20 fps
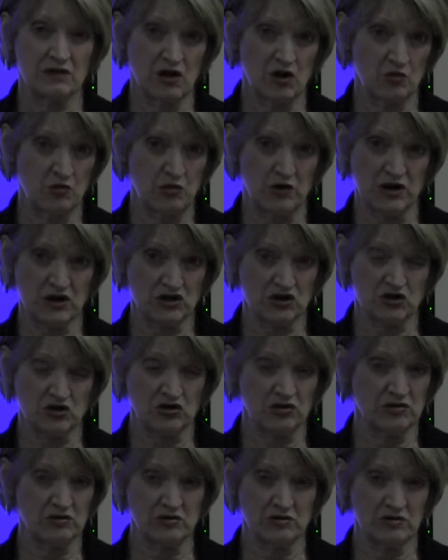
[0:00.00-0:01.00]
Low
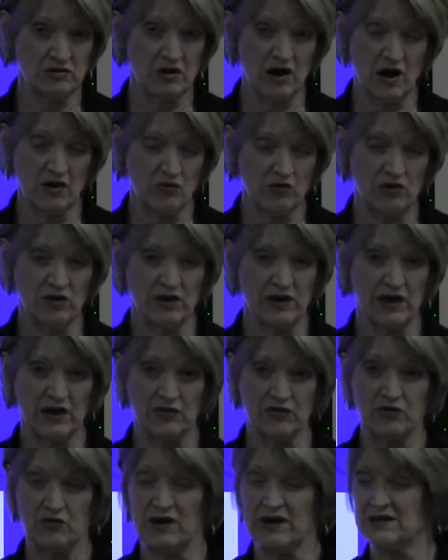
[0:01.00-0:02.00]
pressure, not really
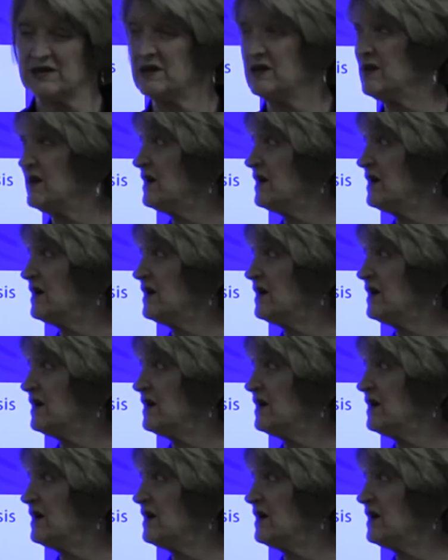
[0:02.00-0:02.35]
a threat to